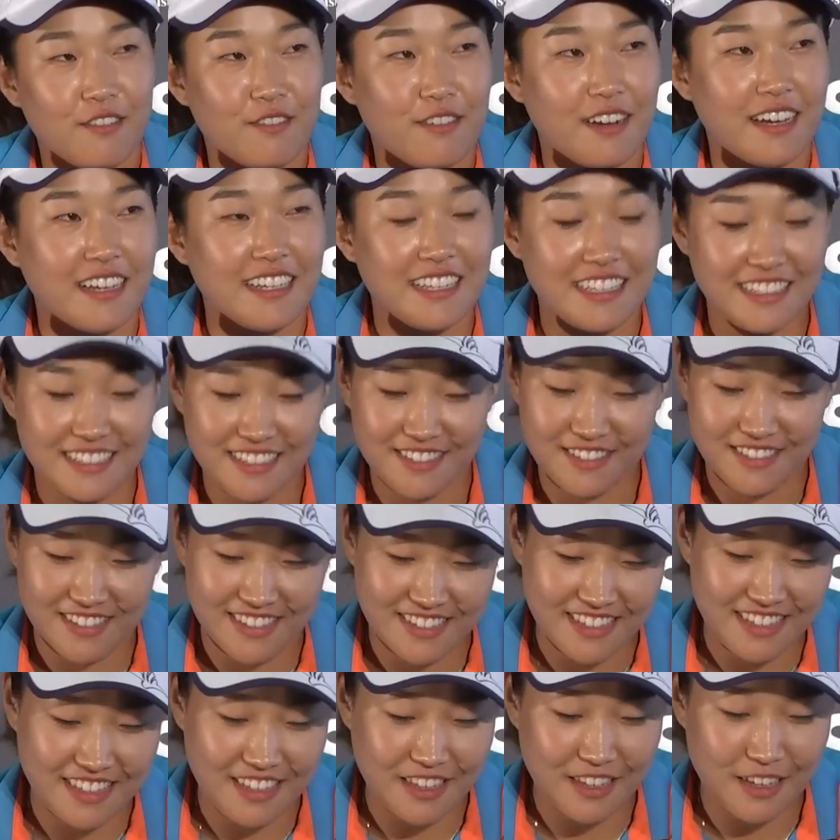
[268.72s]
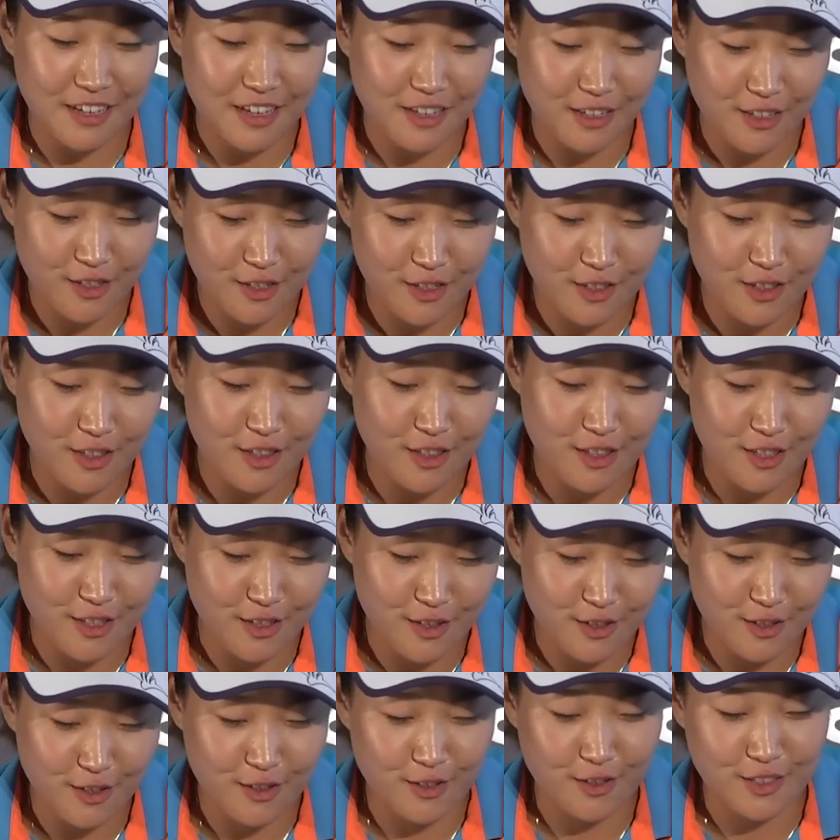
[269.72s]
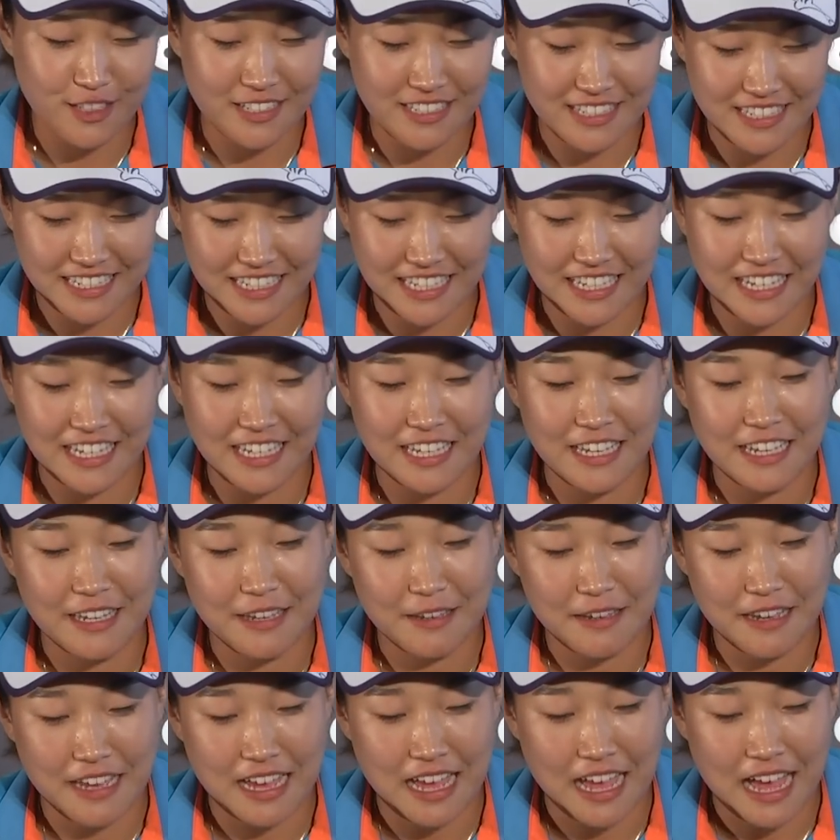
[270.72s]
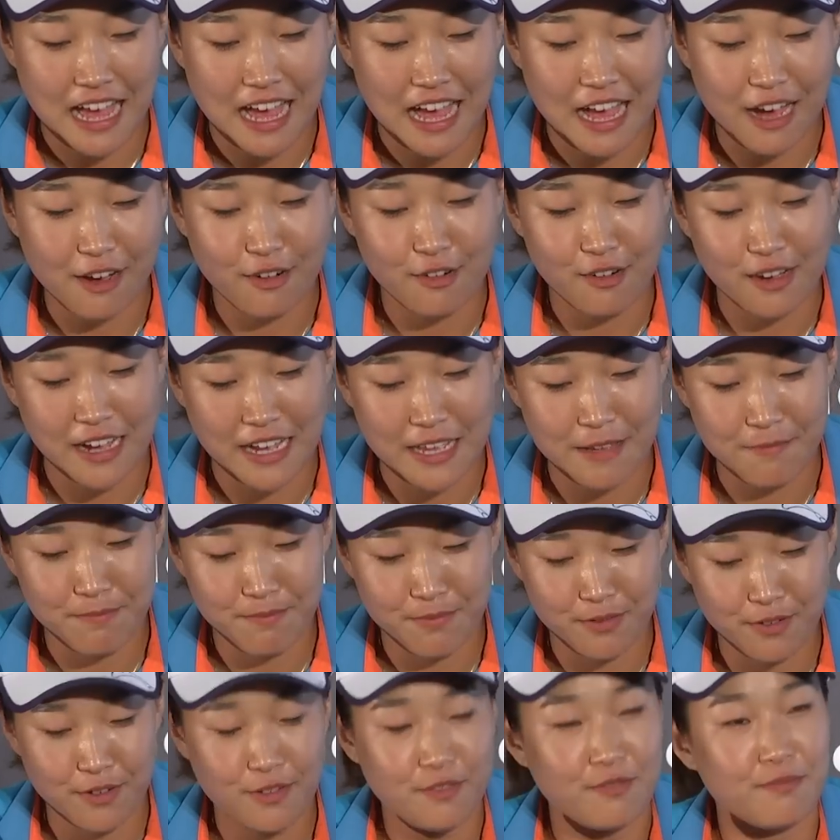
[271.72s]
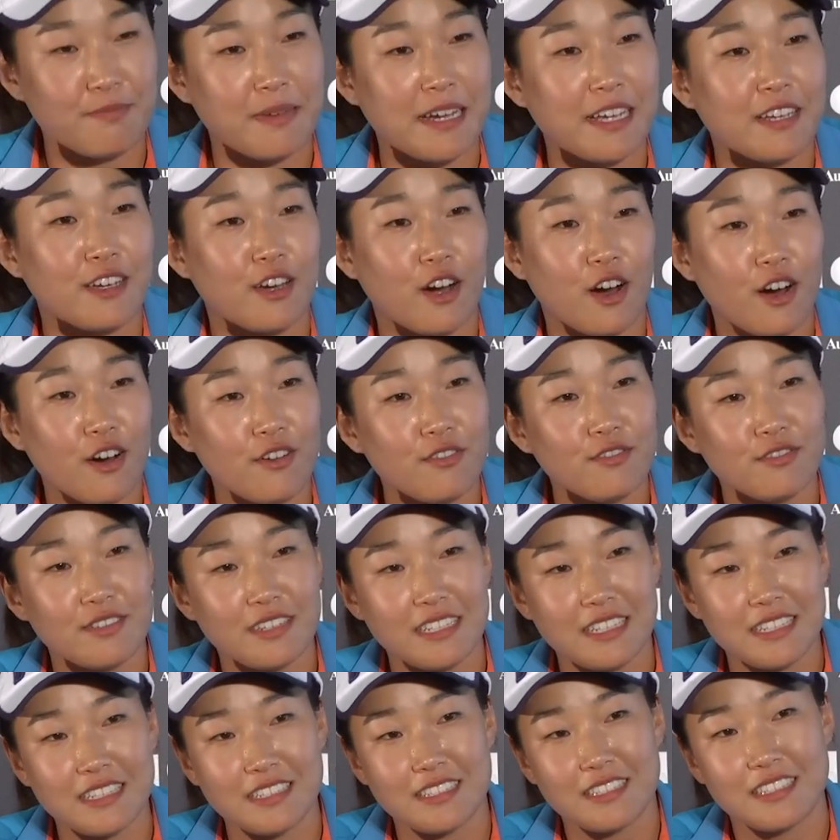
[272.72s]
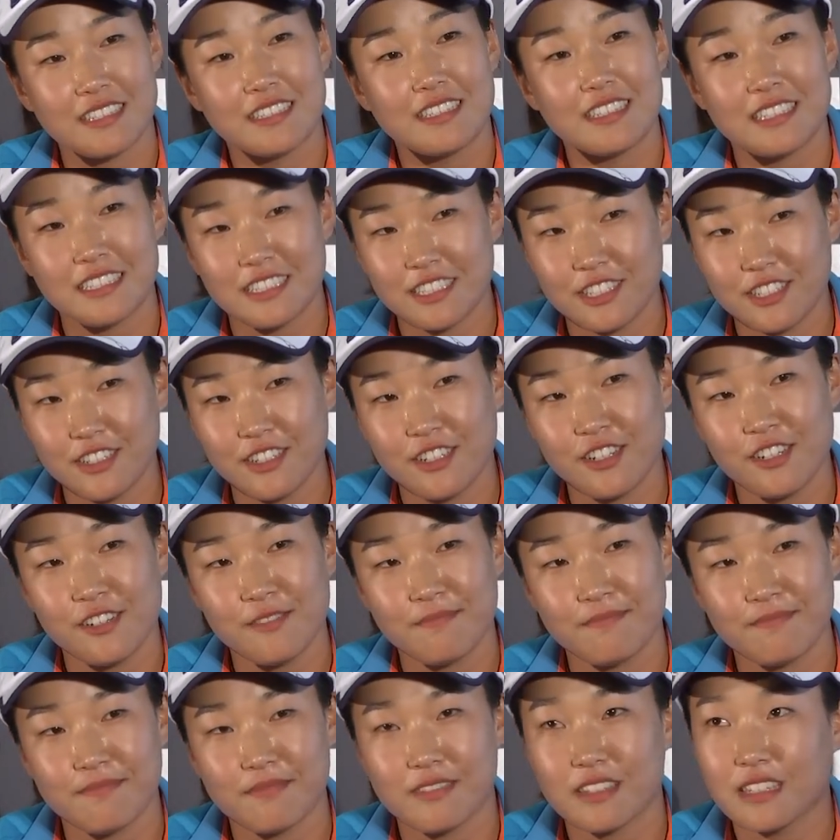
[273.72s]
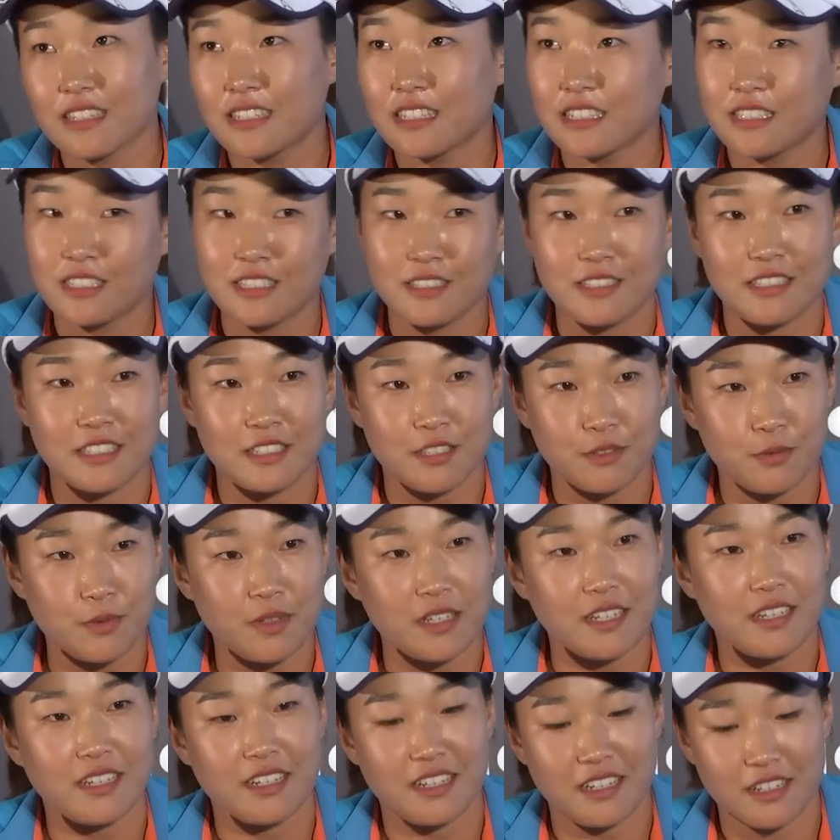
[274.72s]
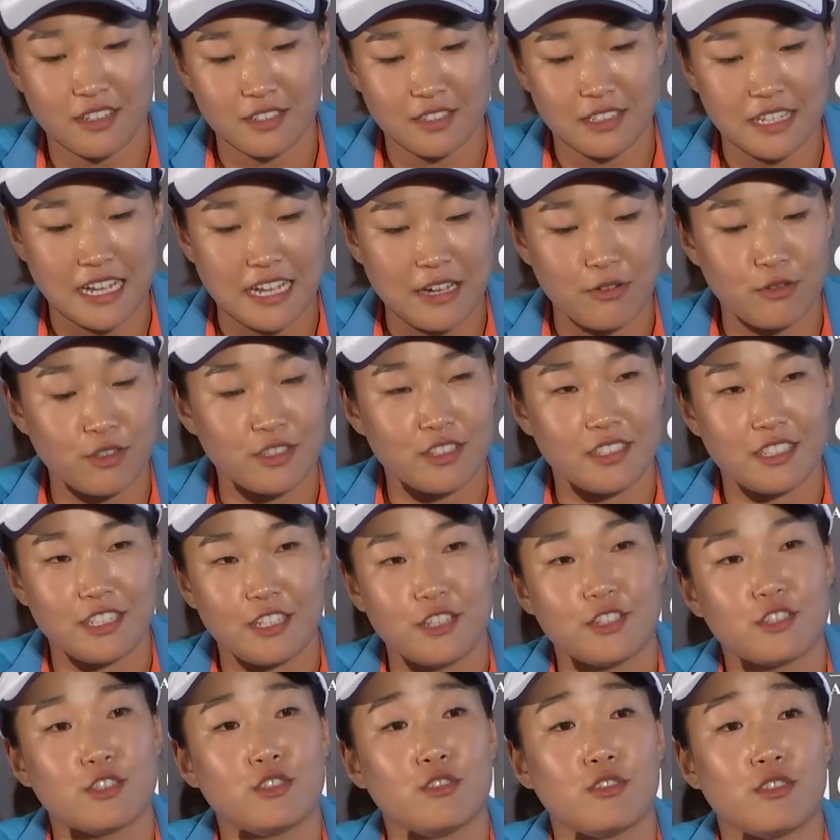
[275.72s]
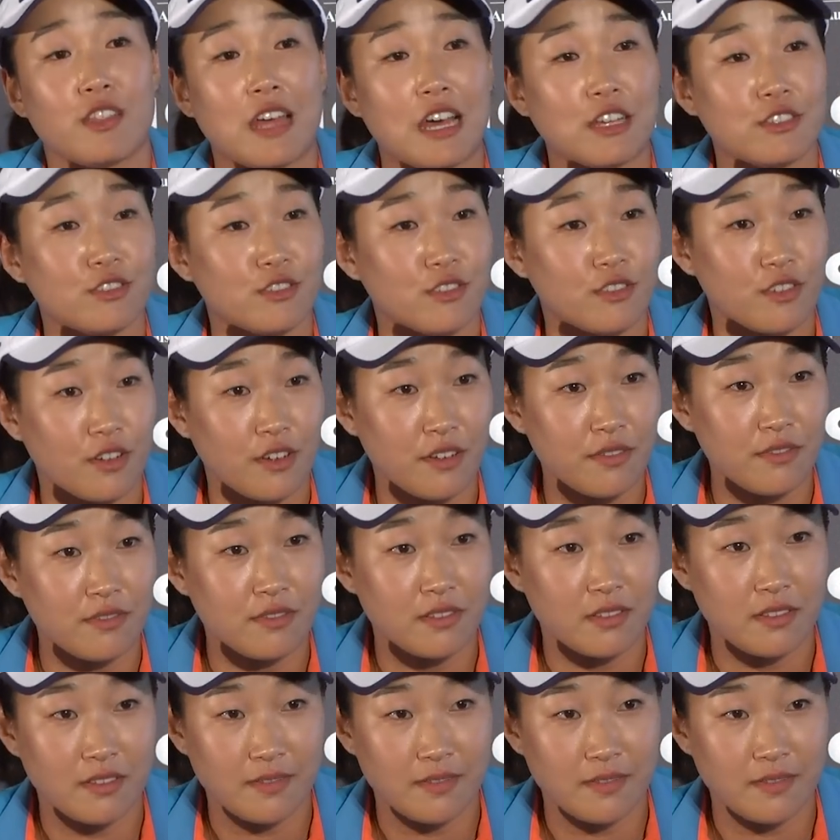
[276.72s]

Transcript: Right. It's good to see how I improved my golf is this year this this week because I was here 2012.